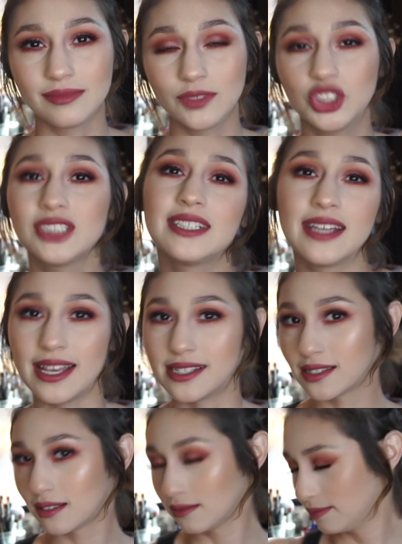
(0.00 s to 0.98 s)
Just in
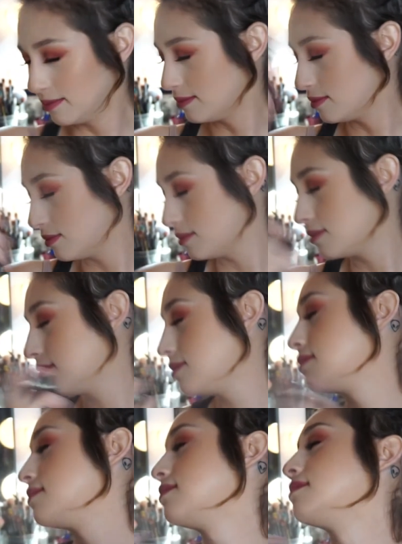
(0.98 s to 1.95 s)
case.
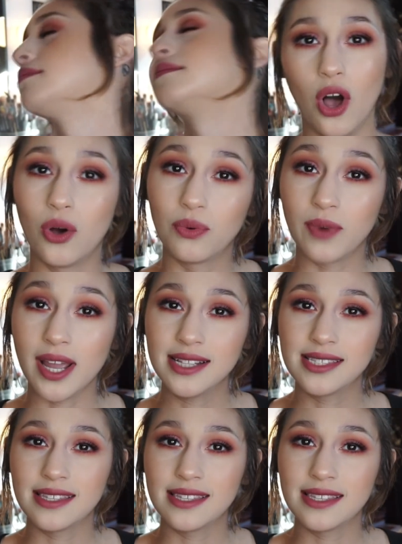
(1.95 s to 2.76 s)
Alright,